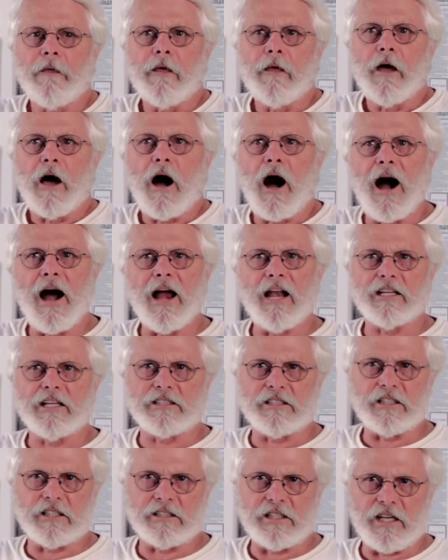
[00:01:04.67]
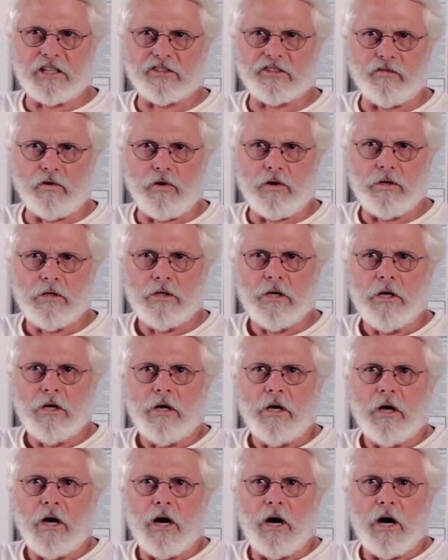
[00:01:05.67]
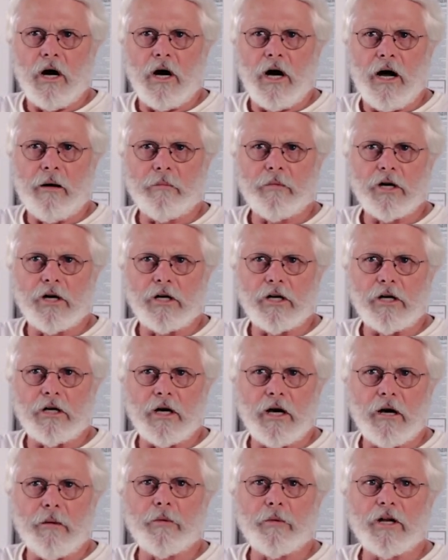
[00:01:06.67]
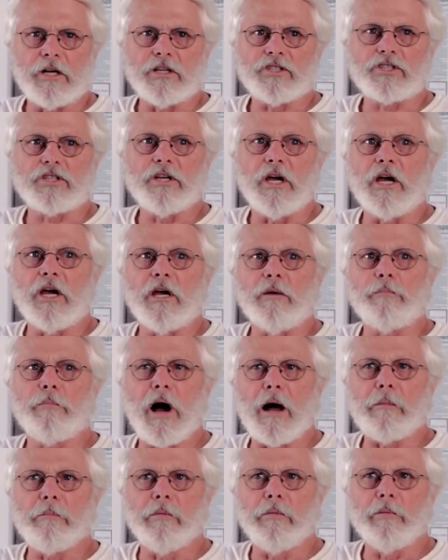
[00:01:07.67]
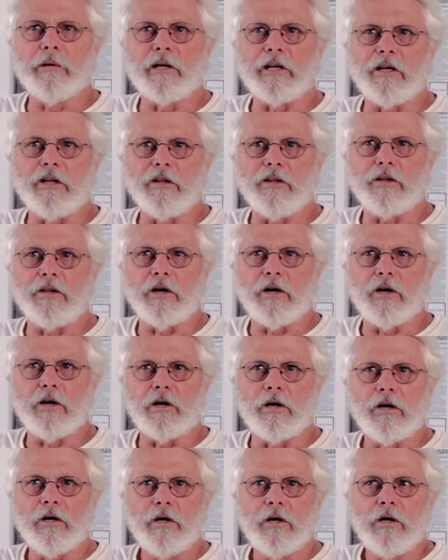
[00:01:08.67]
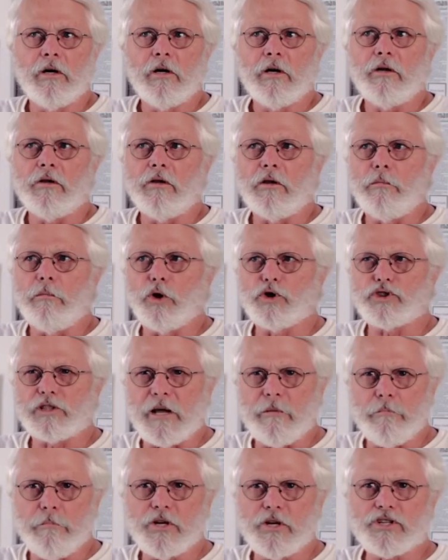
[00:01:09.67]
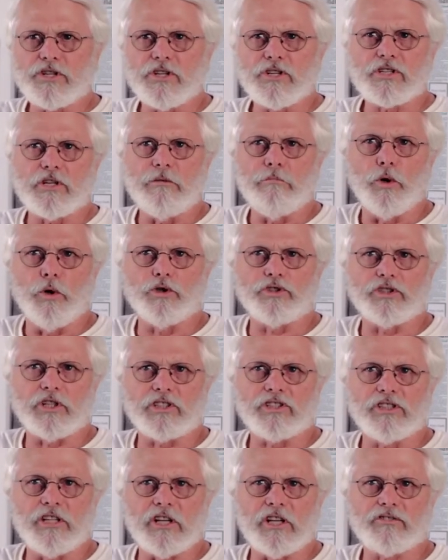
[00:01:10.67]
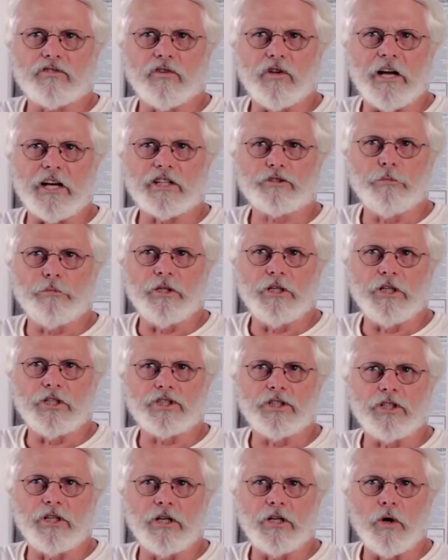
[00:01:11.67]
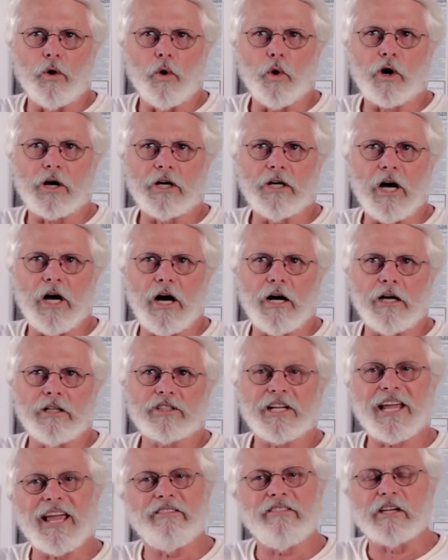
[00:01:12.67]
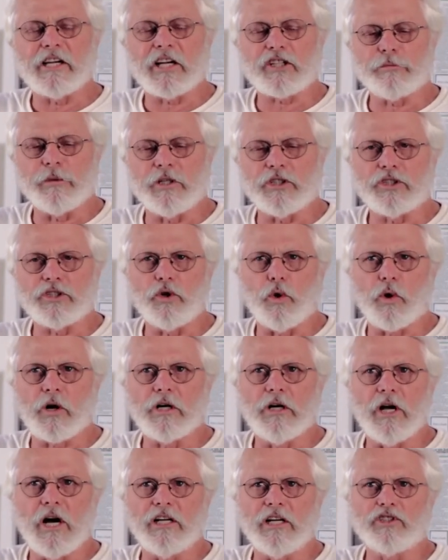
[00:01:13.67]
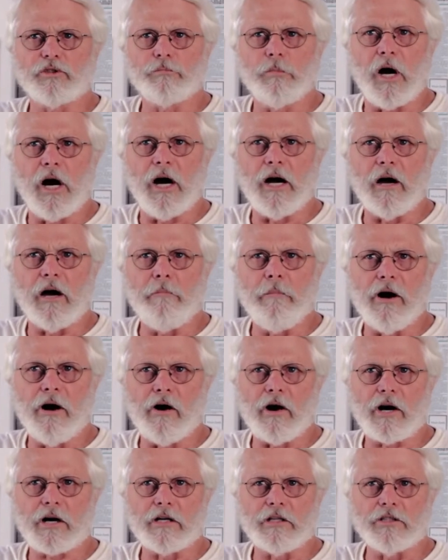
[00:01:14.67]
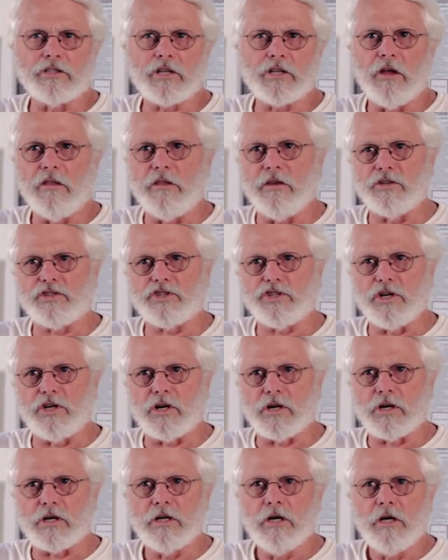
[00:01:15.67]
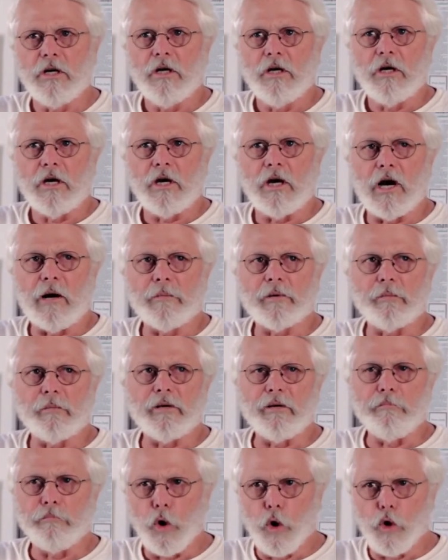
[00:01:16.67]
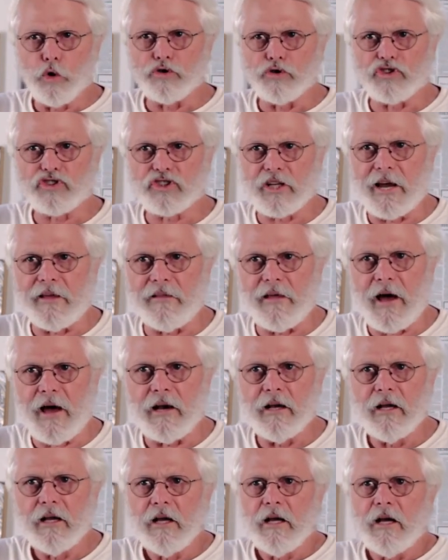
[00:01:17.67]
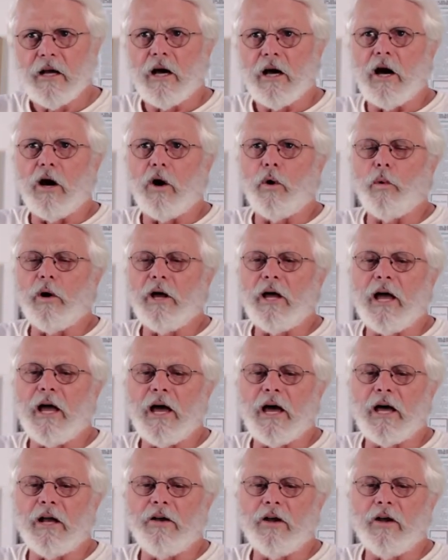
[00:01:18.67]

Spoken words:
Highly successful. I'm gonna say probably the most ambitious and most successful expedition organized, caving expedition organized by Americans this year. I'm going to be bold and say that. We had